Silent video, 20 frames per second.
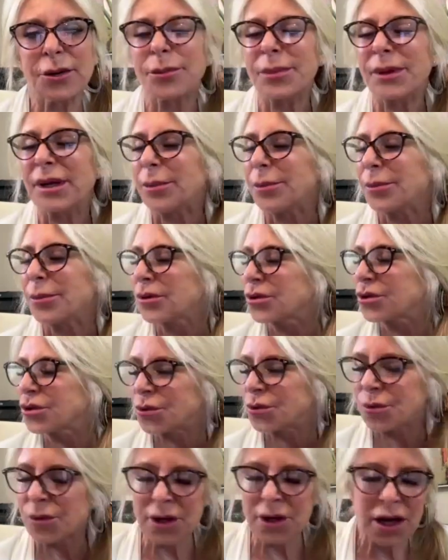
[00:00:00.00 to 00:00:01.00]
People
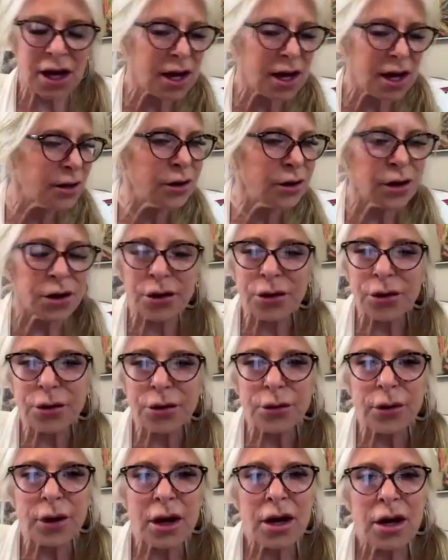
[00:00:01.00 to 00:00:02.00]
do not
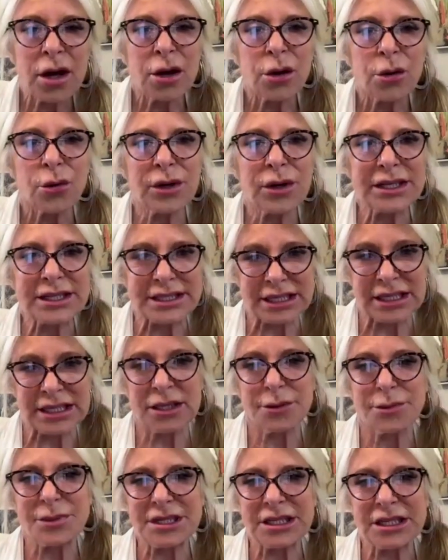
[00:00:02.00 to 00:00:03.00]
know what's
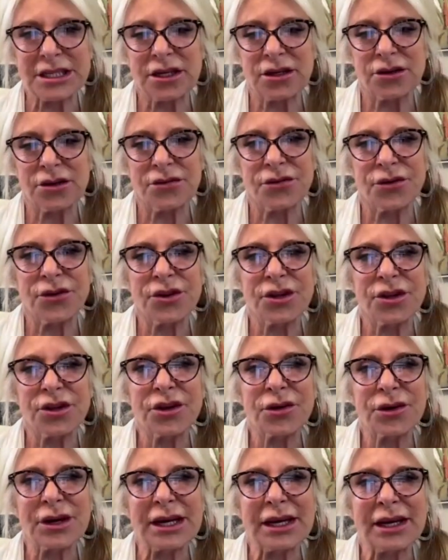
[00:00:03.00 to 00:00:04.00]
in the particular food that
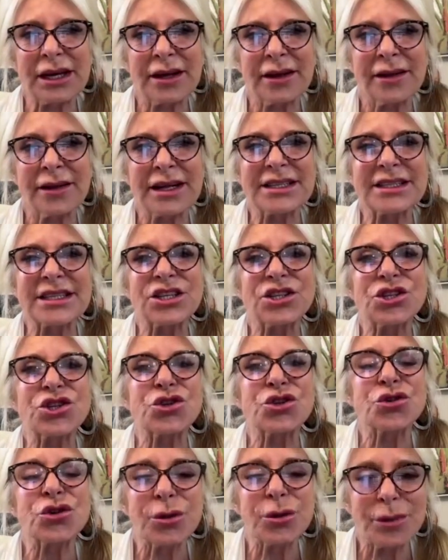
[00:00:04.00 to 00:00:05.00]
they're eating that's
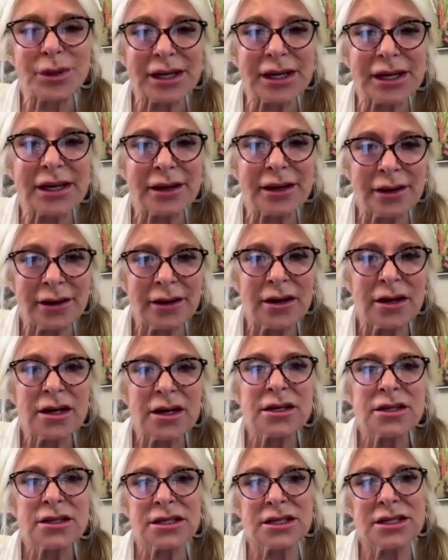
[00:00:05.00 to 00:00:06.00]
contributing
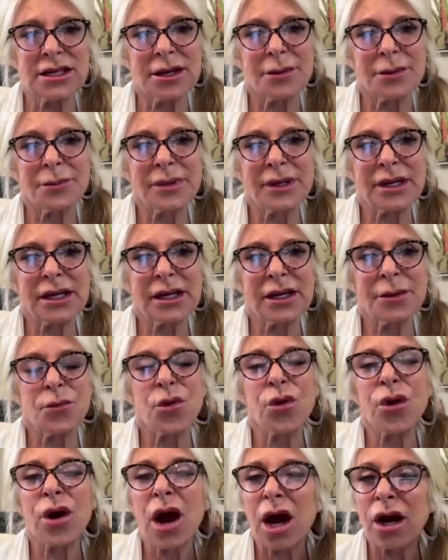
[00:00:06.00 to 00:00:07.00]
to them being
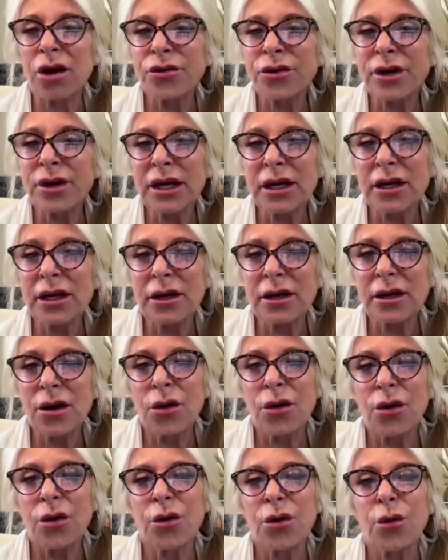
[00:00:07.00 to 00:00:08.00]
more hungry
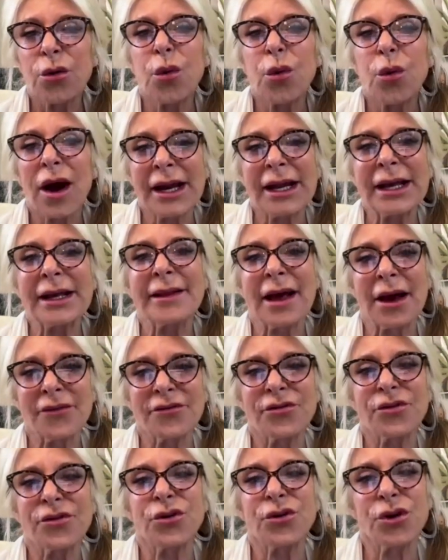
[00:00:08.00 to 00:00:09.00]
or wanting that
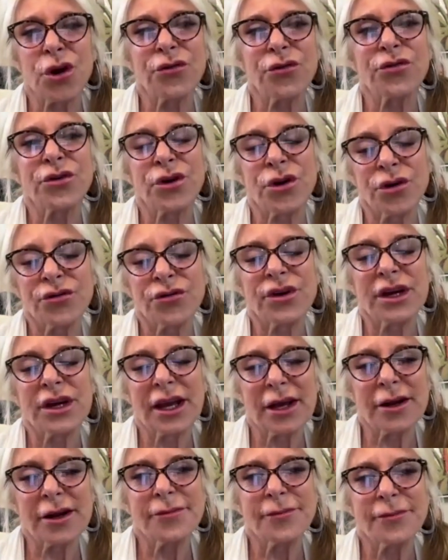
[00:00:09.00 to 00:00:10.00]
food over and over
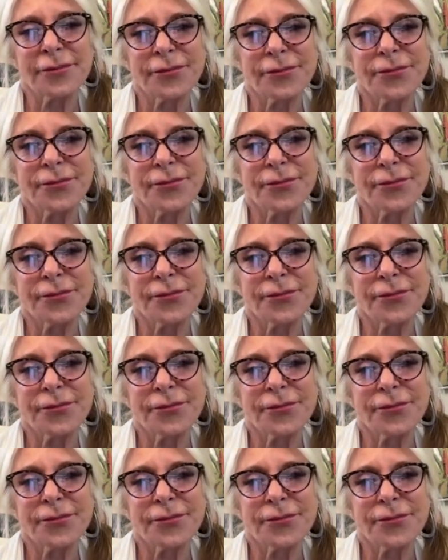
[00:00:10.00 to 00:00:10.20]
again.